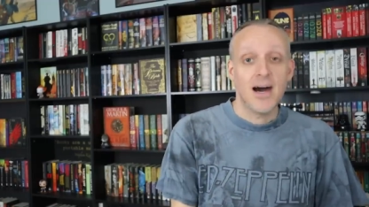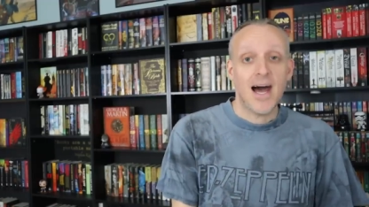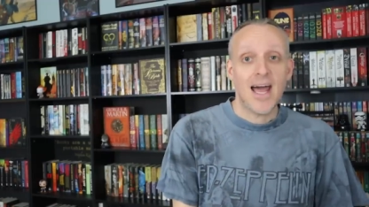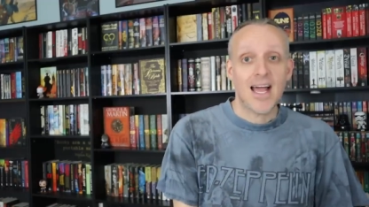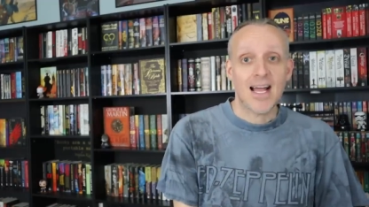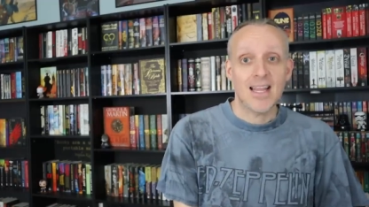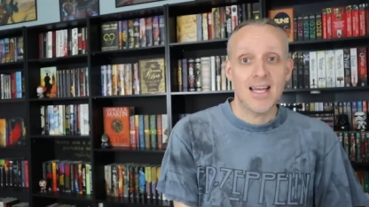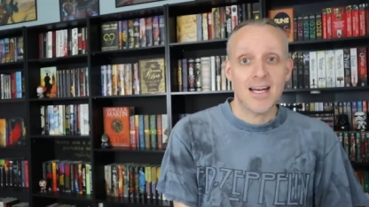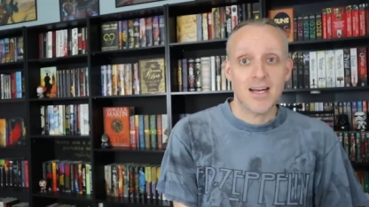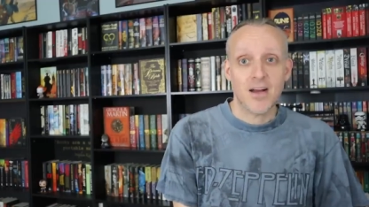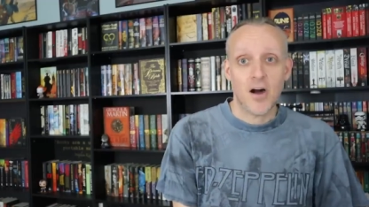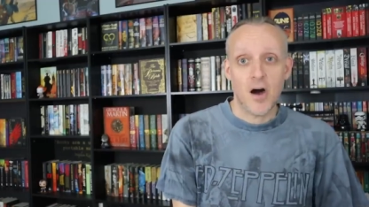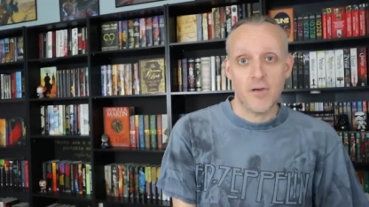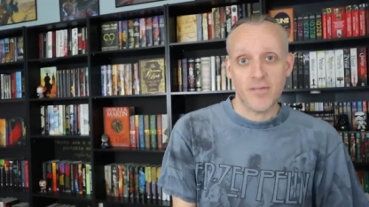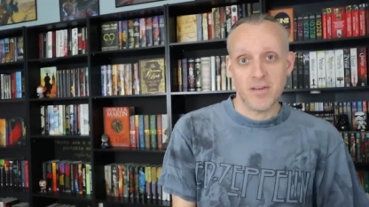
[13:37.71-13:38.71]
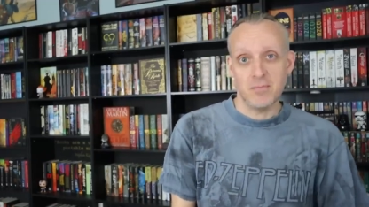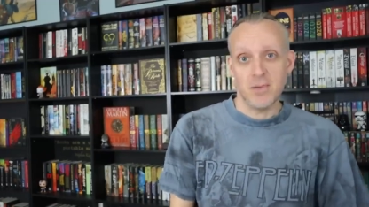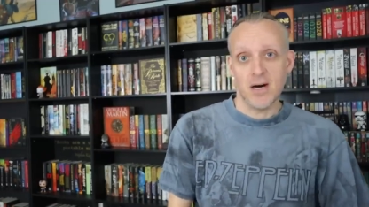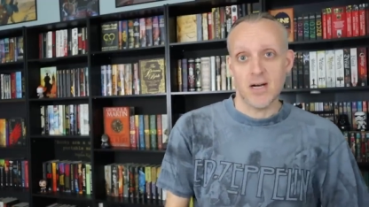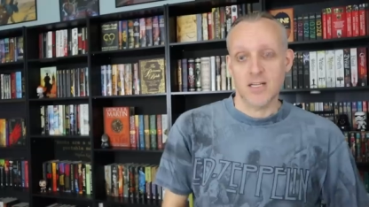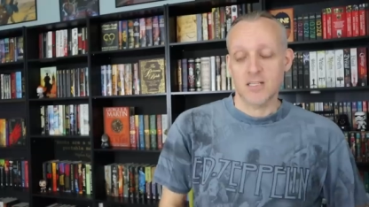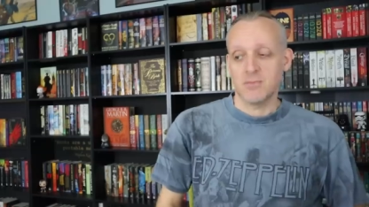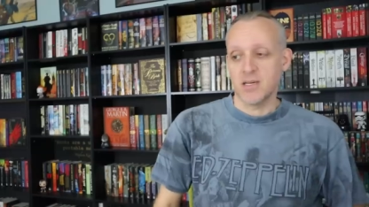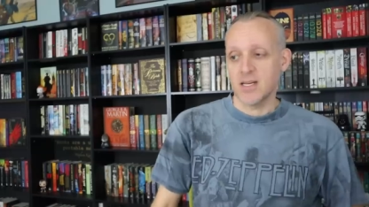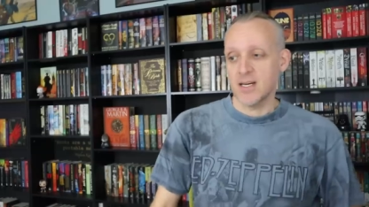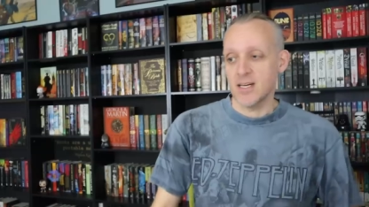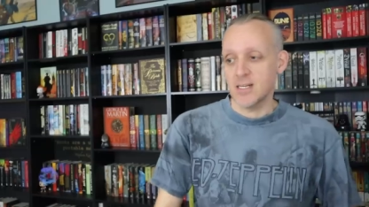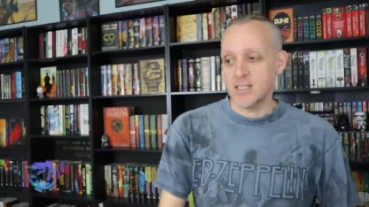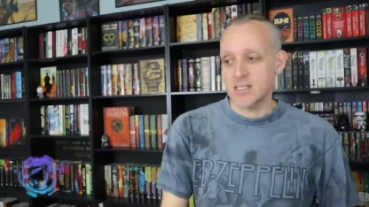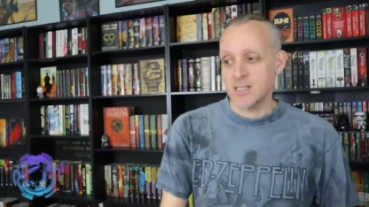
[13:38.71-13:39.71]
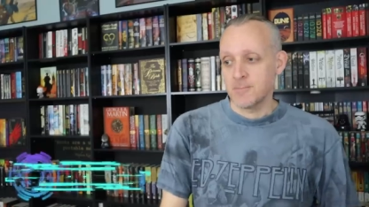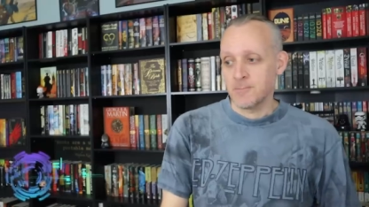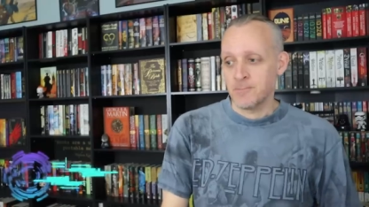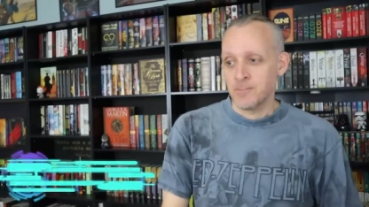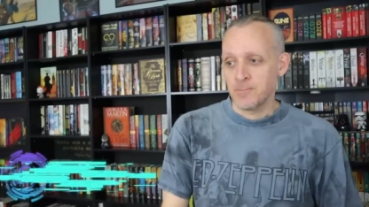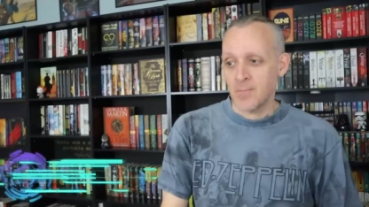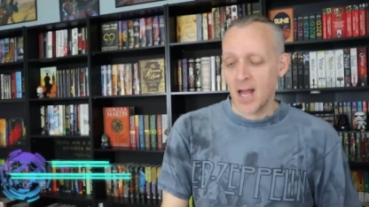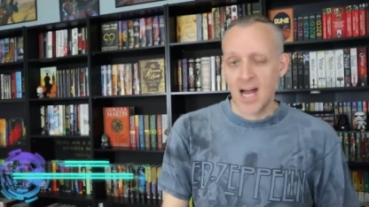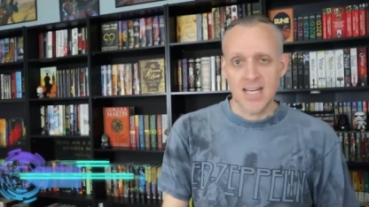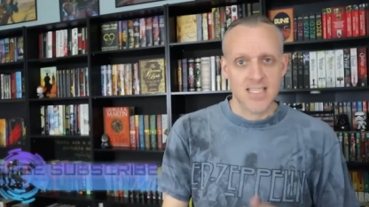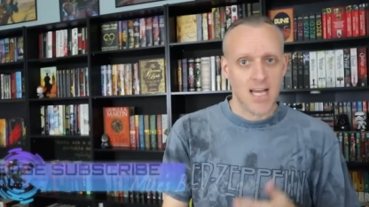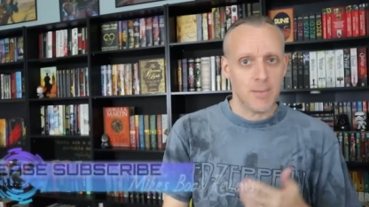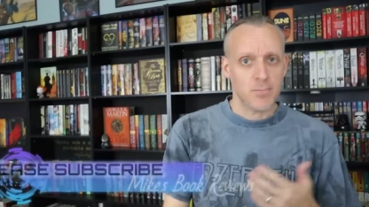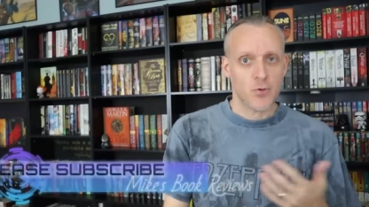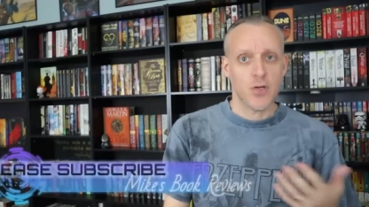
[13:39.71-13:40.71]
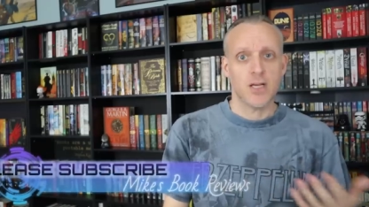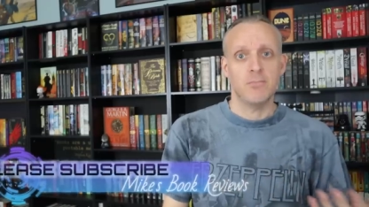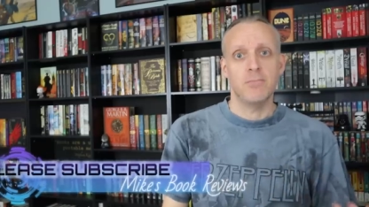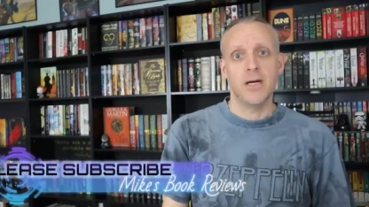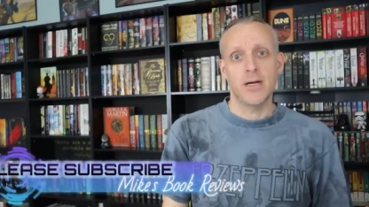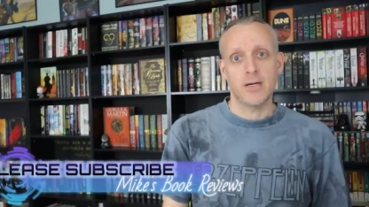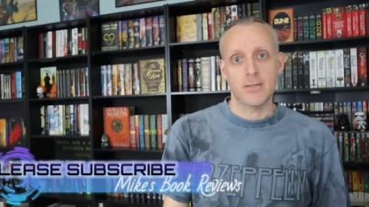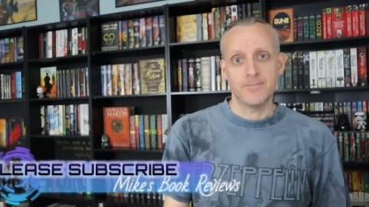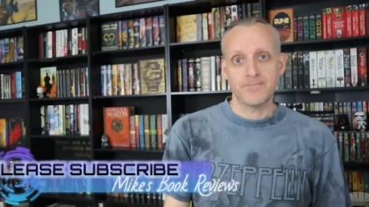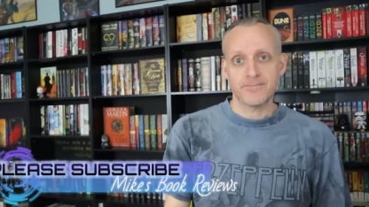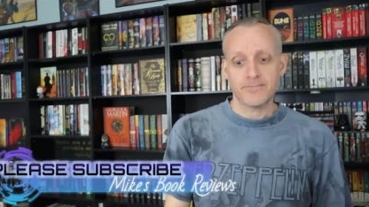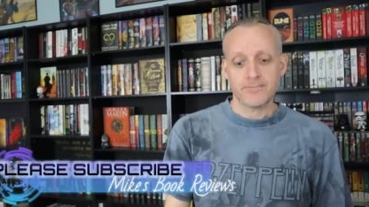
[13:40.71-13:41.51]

I collect coffee mugs, because I stopped drinking beer